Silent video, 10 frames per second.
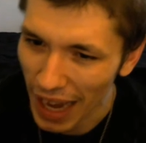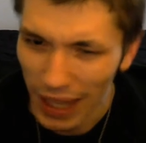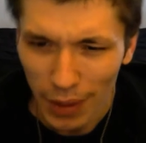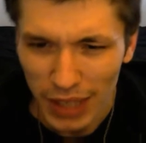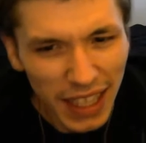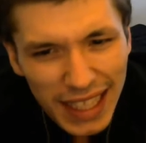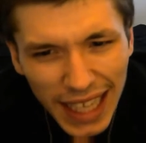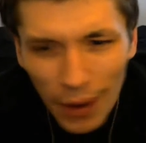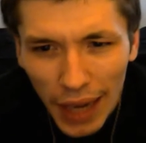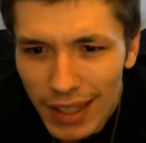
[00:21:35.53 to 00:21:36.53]
I was like, that's how it
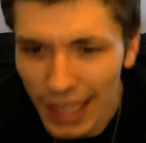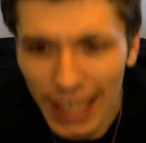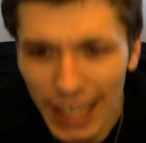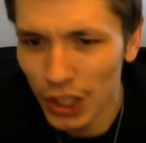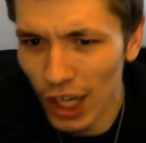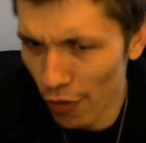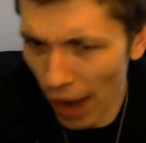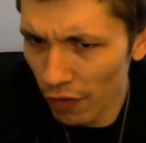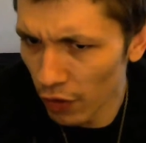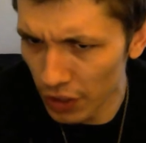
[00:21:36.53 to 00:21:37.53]
ends. Like he's just gonna ride
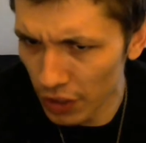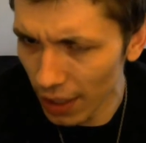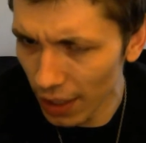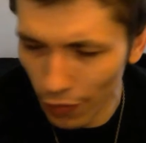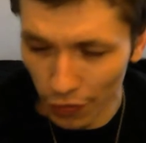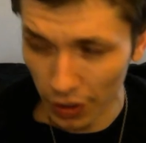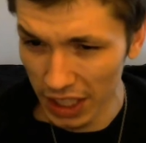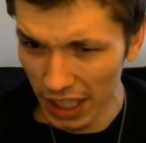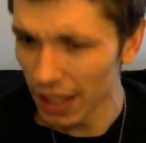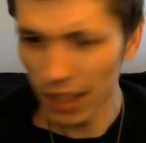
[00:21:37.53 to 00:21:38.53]
off with
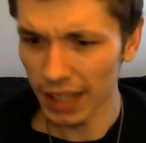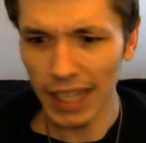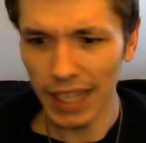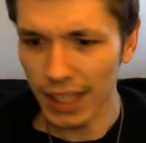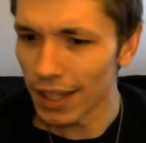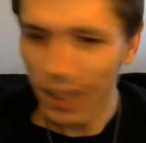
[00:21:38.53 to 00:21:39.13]
Felicity. Like that's it.